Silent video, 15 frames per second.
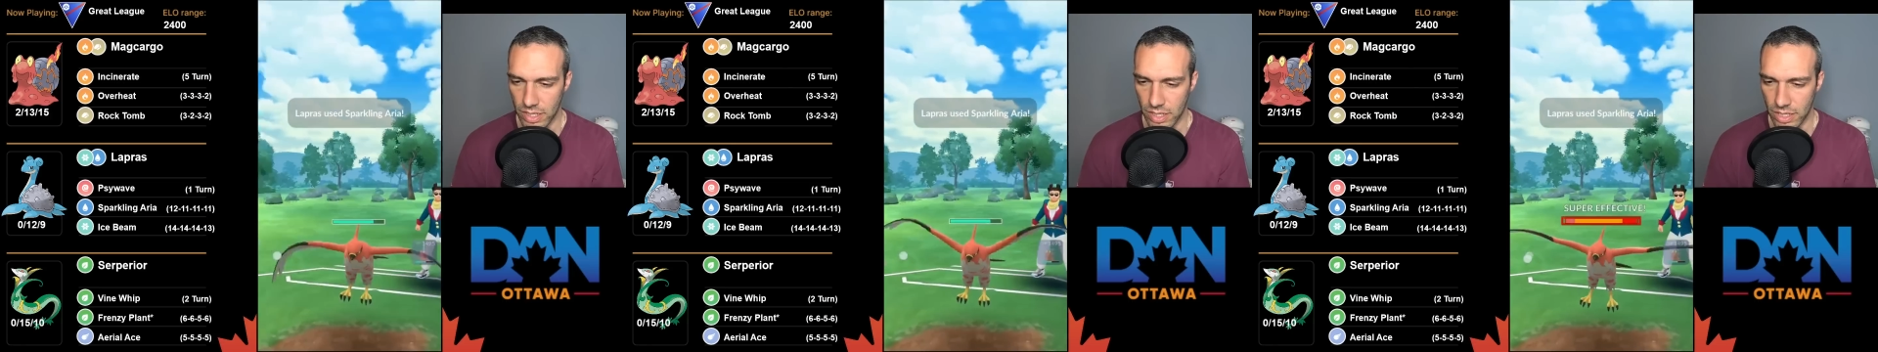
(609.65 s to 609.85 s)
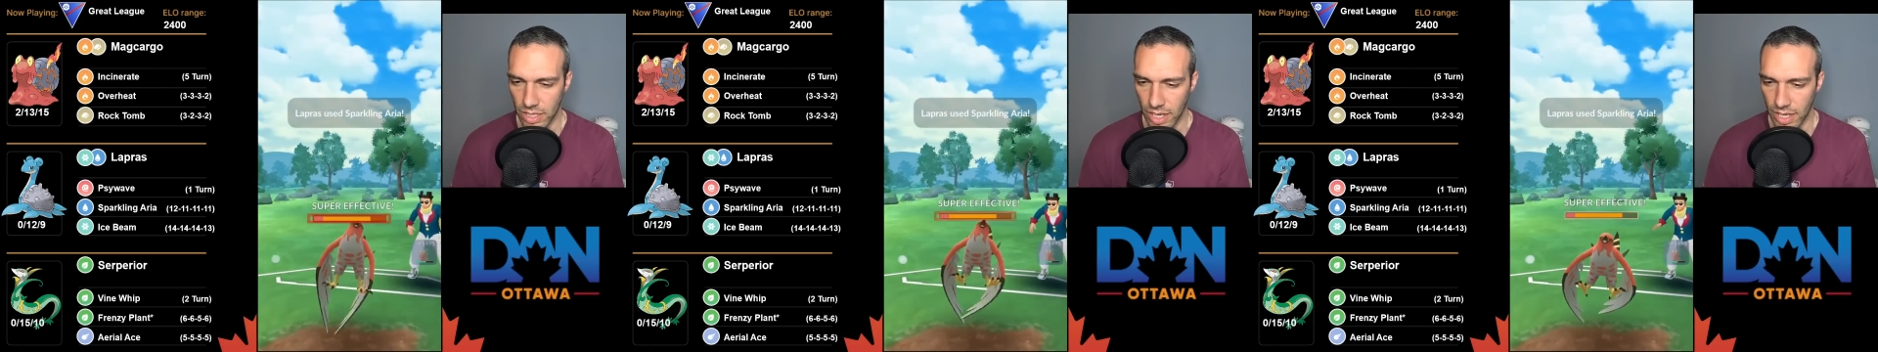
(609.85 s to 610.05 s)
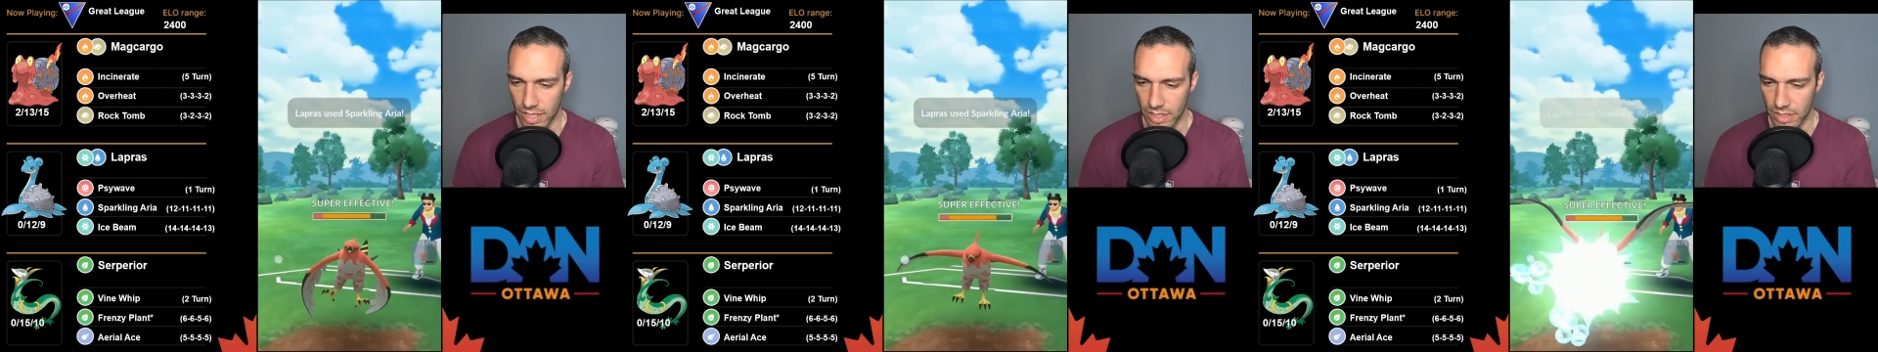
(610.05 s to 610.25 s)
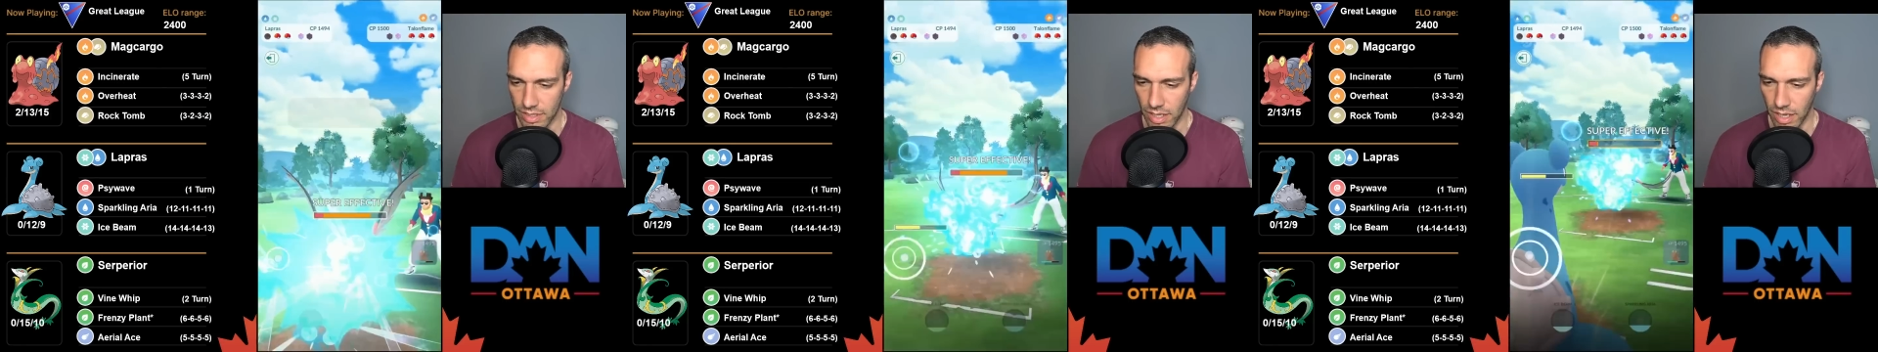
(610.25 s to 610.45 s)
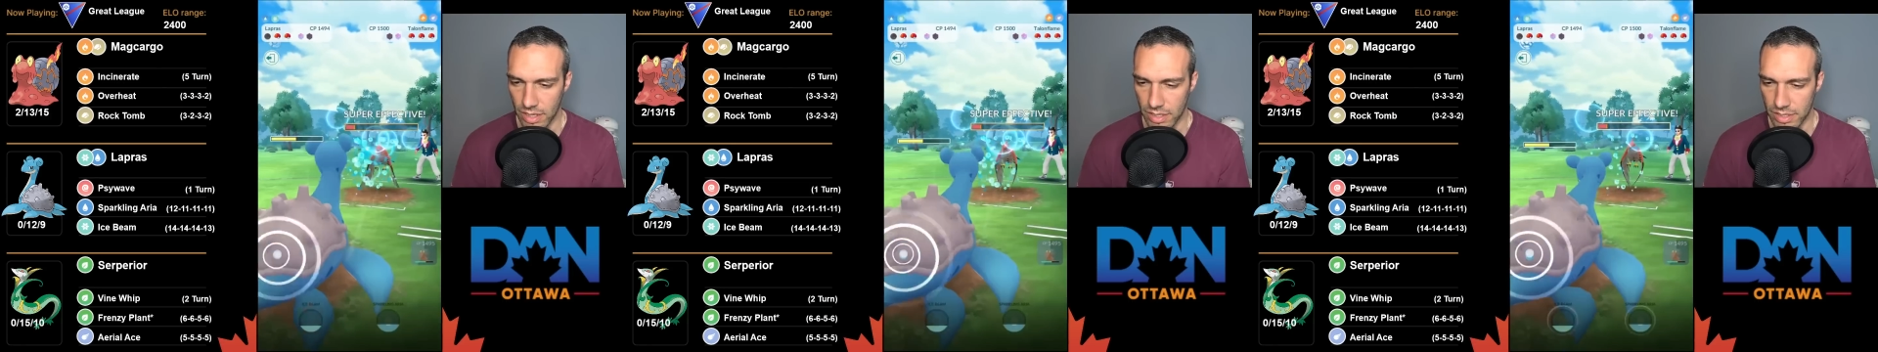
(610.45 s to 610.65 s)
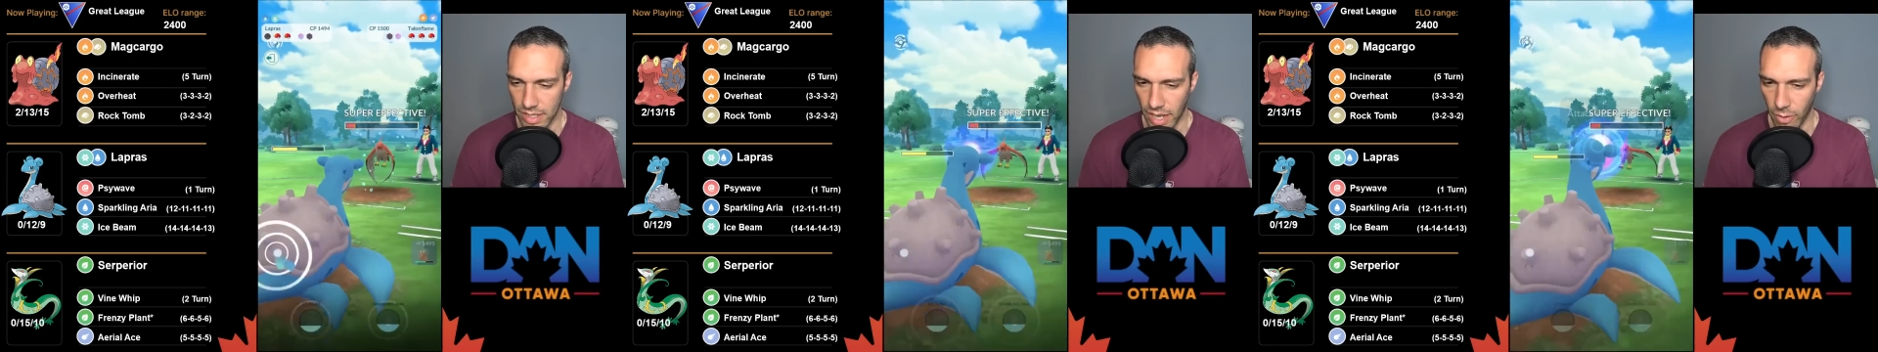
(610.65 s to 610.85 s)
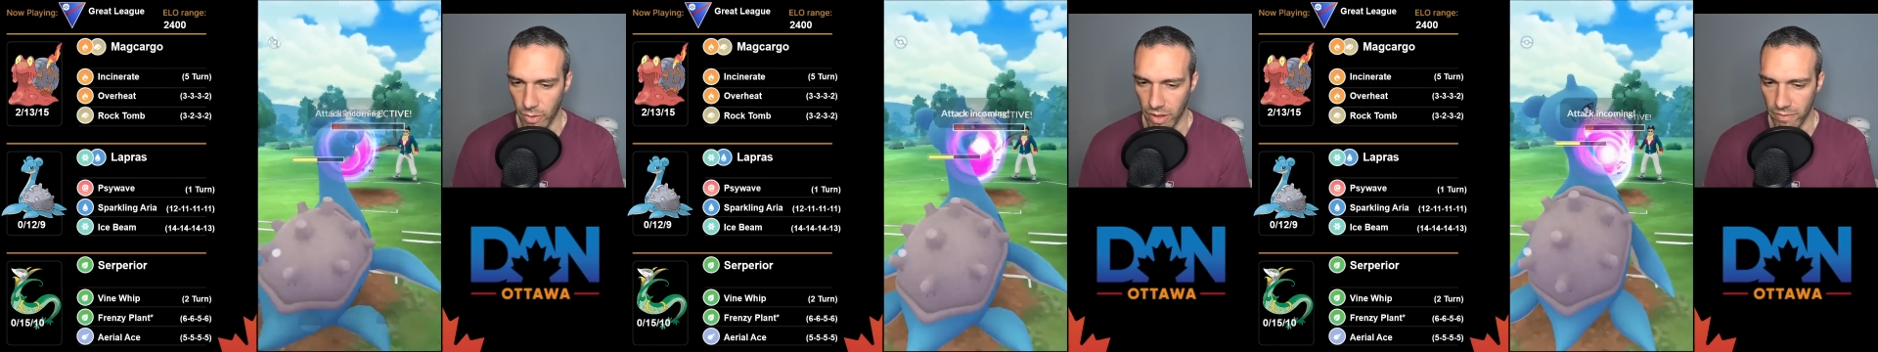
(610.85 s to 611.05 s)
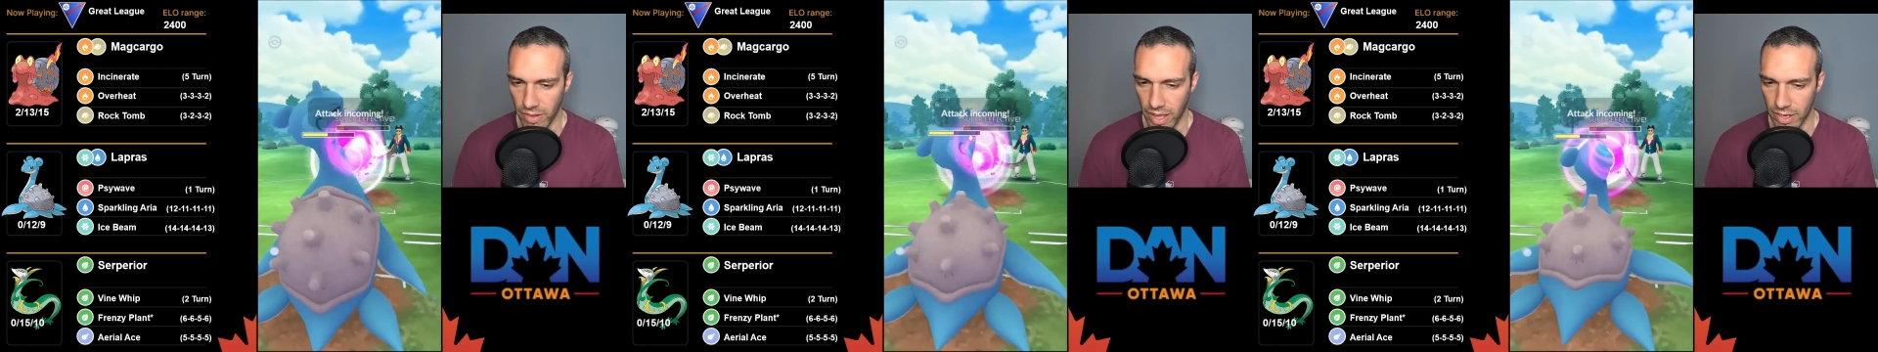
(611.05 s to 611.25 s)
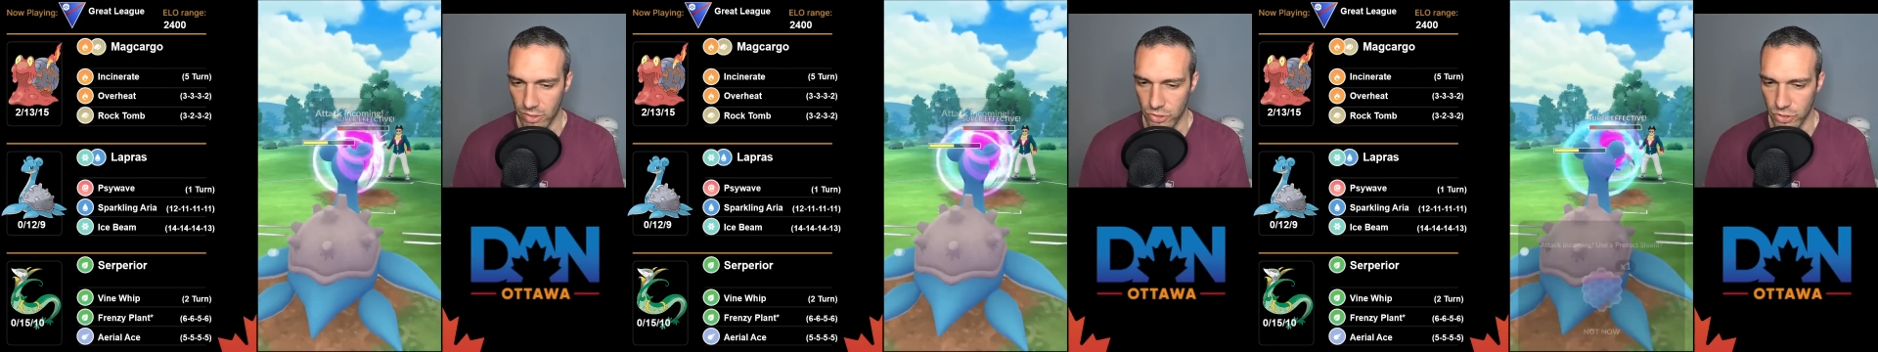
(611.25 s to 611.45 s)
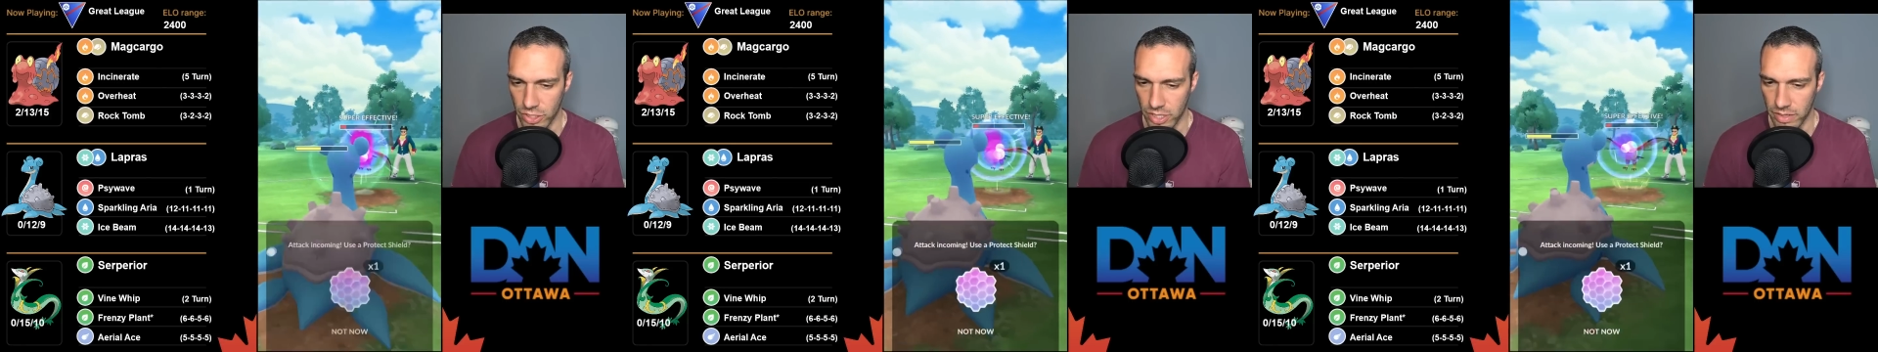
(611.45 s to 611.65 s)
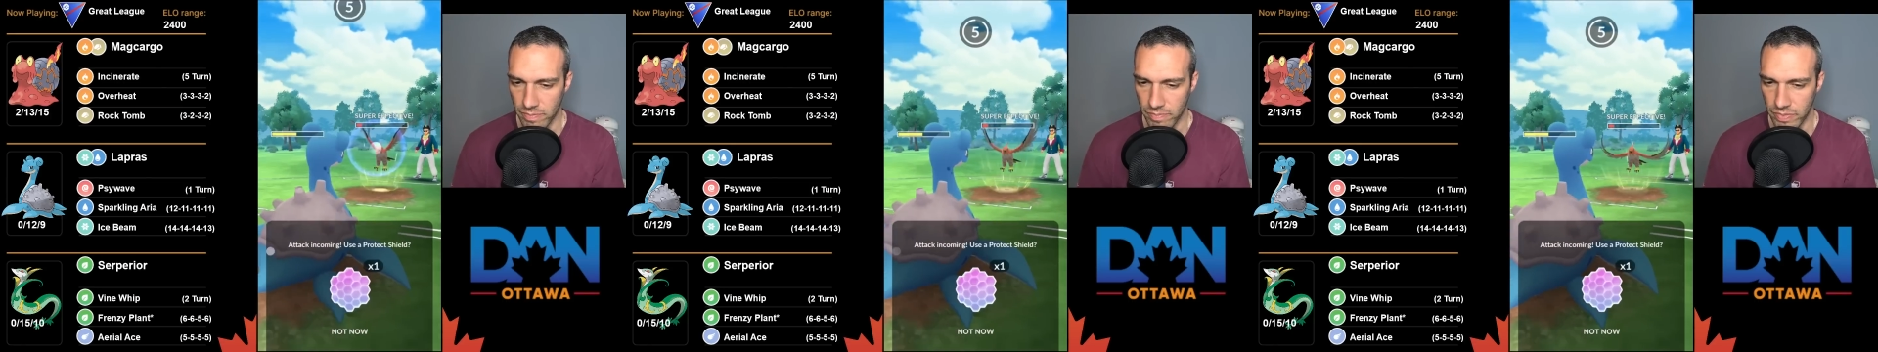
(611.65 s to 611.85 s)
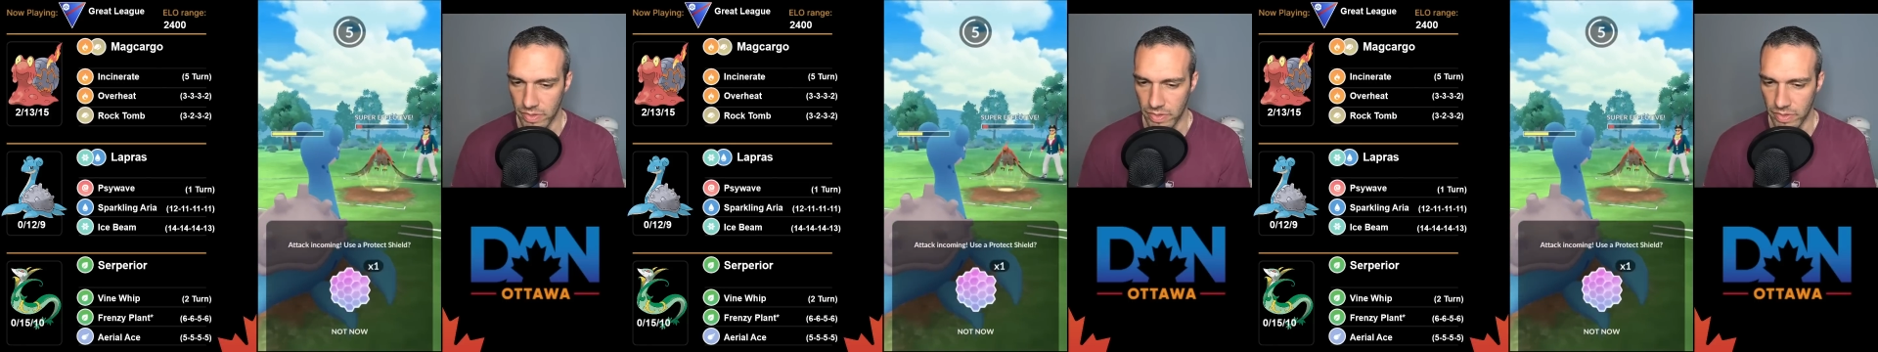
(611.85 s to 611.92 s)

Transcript: got Psywave energy,